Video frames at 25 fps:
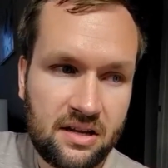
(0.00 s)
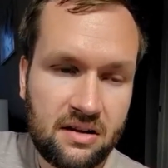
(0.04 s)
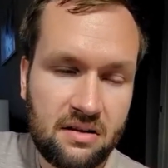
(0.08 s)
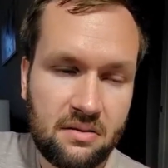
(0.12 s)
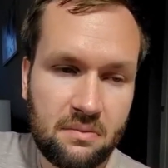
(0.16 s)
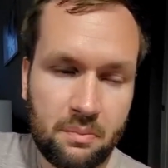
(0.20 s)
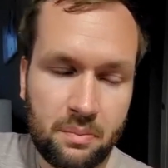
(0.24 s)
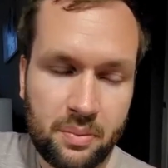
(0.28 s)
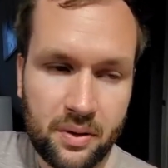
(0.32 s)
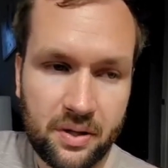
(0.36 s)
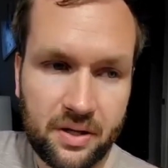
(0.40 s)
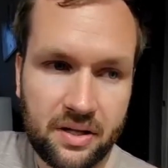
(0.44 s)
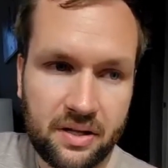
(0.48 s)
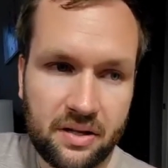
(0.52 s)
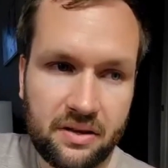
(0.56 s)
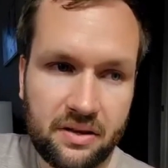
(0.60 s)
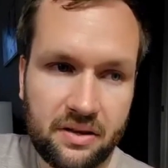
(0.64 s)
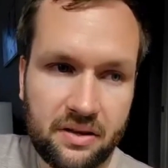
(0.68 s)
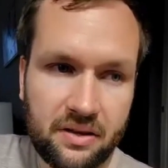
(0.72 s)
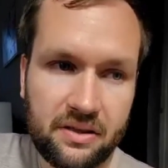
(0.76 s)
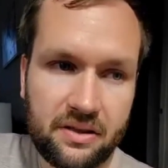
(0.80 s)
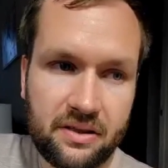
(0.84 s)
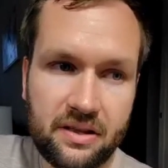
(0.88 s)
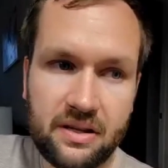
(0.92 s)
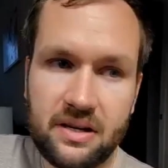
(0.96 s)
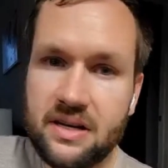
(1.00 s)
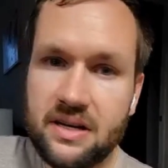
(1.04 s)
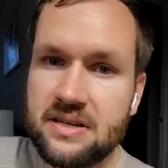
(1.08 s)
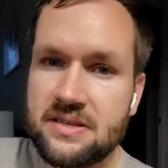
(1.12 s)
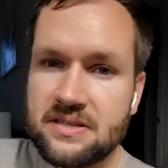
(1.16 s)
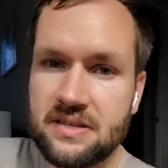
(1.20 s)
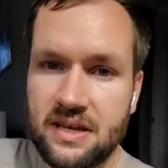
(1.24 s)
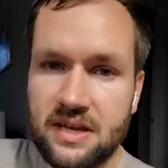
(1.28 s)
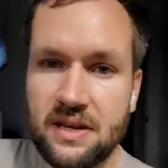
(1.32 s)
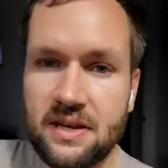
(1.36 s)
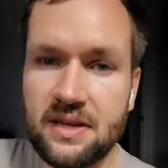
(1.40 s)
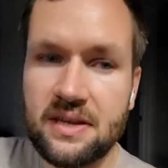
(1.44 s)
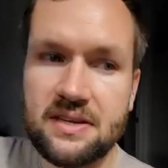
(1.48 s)
But the nice thing
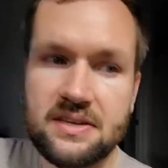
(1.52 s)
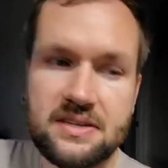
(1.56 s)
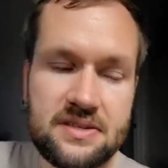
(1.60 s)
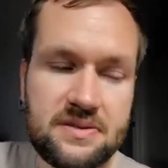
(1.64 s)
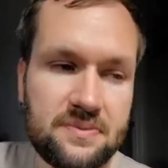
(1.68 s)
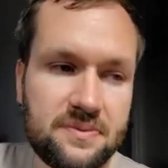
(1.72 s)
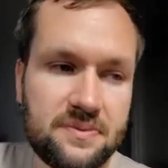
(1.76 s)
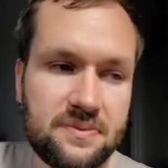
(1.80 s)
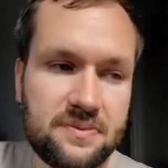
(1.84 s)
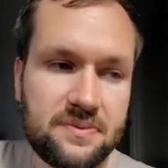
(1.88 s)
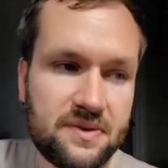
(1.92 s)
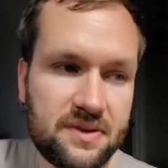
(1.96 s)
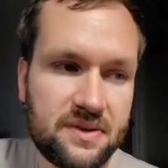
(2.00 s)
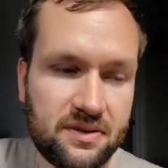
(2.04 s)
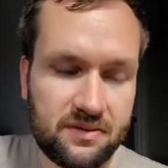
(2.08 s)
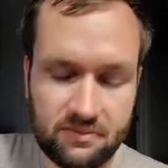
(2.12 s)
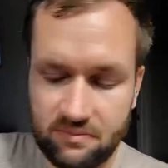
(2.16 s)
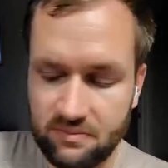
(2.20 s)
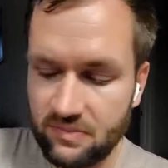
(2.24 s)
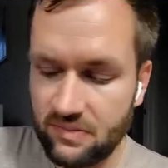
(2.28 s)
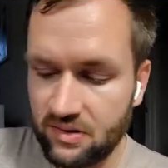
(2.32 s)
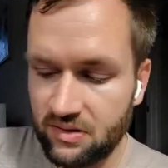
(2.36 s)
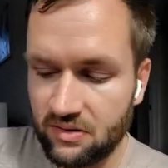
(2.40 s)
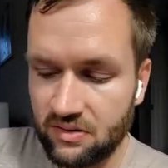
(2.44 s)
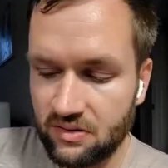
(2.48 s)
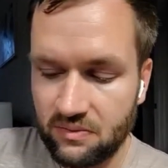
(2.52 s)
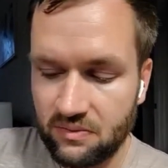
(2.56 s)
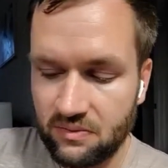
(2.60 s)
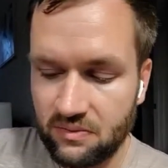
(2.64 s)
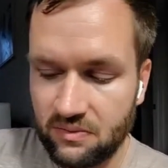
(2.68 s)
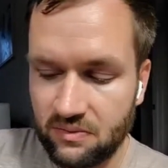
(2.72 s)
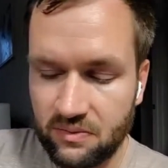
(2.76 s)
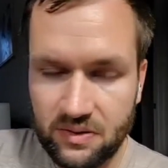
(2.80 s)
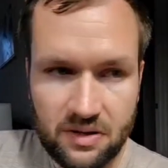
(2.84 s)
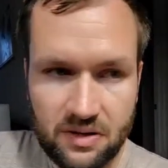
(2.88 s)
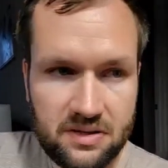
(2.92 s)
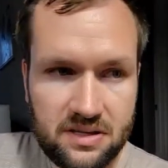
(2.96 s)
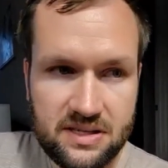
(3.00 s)
is with all these
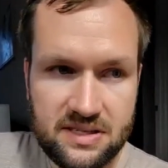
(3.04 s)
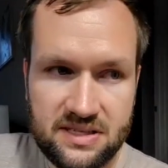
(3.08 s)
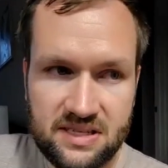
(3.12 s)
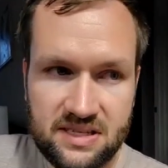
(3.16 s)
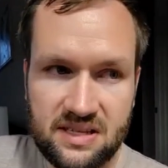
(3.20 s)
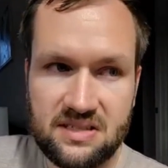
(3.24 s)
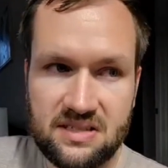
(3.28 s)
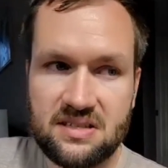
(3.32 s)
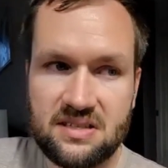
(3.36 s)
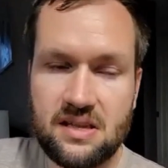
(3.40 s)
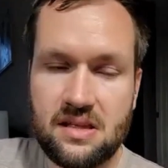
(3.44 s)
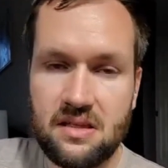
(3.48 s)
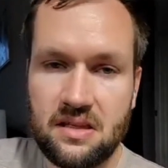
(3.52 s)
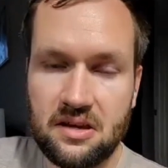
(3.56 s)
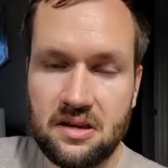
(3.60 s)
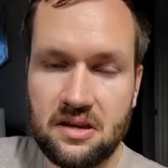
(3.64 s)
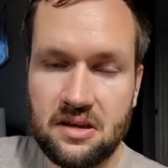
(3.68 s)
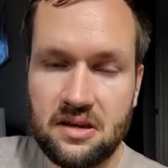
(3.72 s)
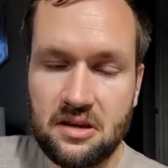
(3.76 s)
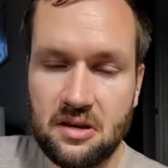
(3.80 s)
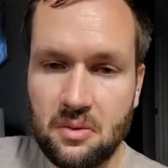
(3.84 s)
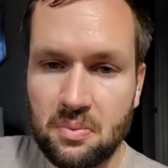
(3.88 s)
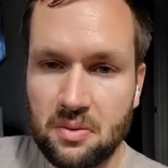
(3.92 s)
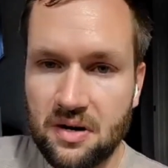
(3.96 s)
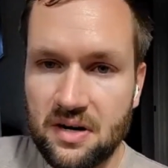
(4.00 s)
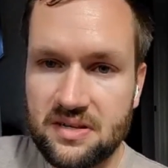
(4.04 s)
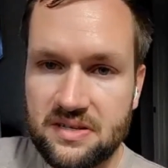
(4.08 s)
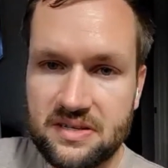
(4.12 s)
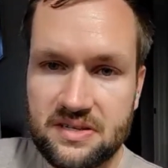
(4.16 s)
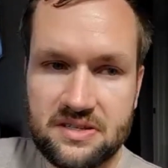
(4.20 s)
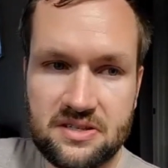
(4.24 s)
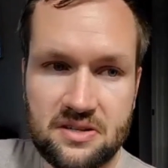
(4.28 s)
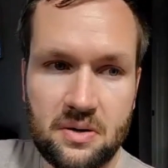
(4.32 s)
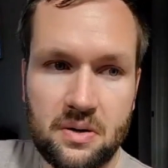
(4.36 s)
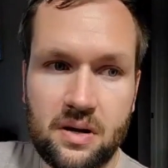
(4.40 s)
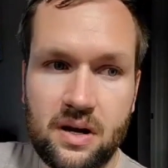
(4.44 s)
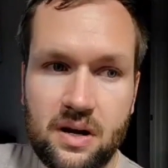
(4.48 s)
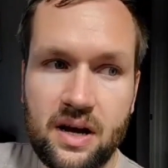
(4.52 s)
sets that Lego prices so
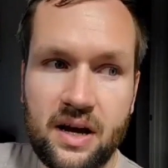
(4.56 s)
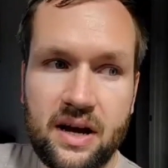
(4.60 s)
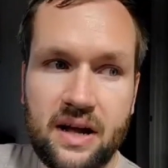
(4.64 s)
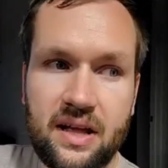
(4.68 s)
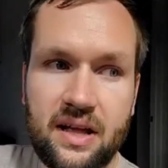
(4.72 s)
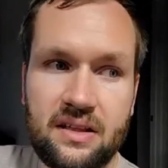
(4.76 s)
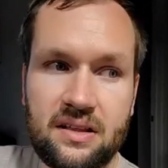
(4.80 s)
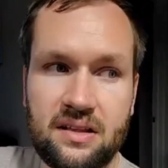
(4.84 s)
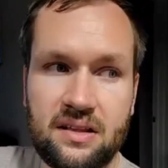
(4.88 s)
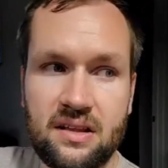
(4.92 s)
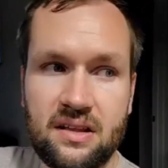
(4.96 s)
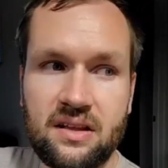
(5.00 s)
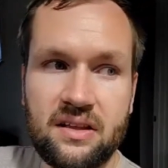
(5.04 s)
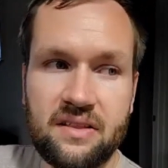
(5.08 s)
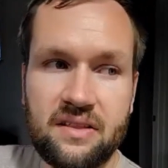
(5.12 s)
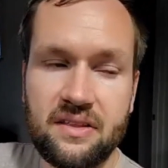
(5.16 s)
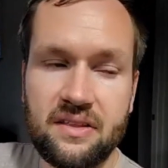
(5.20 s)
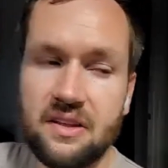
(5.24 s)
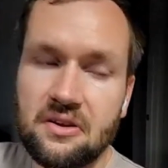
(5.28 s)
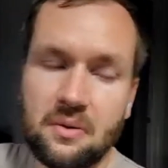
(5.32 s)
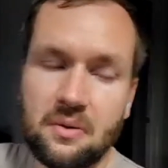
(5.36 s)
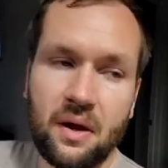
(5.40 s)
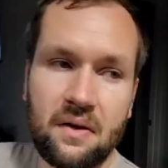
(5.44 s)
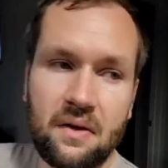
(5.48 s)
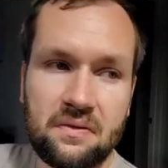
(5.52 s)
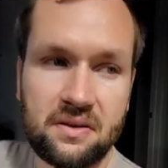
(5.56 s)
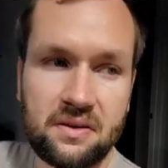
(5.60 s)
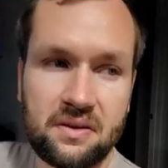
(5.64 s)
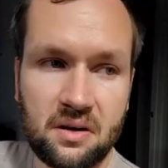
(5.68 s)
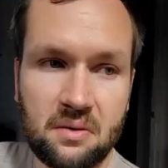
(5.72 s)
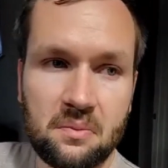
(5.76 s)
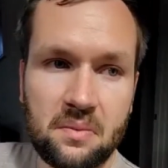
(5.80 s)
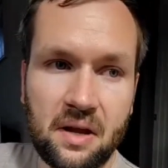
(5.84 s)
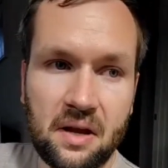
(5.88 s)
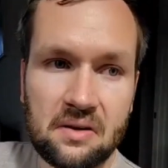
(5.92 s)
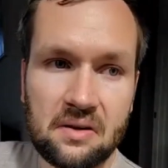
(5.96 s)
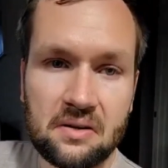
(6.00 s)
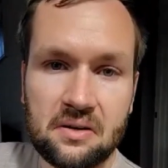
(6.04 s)
high, they do have to come
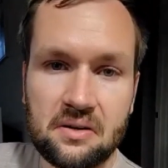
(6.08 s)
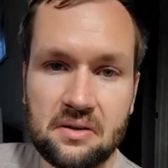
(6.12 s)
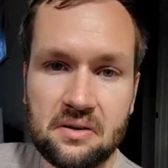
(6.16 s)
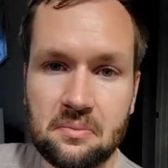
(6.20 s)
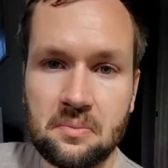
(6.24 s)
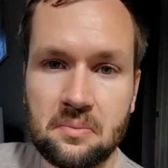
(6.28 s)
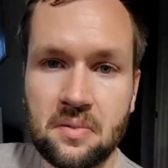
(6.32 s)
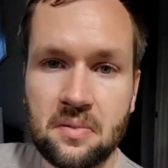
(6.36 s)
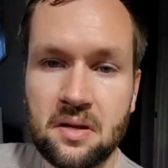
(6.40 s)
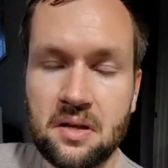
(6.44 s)
down on them.